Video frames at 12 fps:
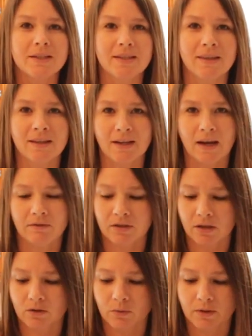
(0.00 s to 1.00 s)
and then I have
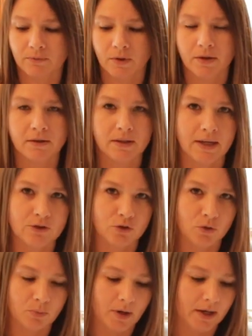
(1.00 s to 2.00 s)
another one for all the
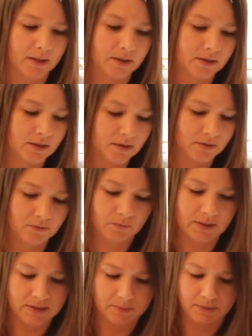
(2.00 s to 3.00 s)
natural product
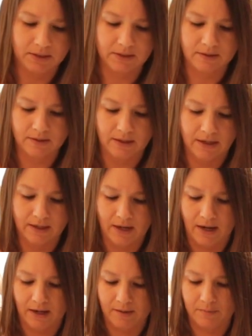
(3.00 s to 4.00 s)
recipes that
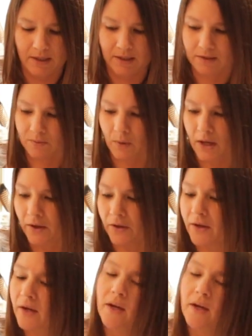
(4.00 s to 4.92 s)
I make as well.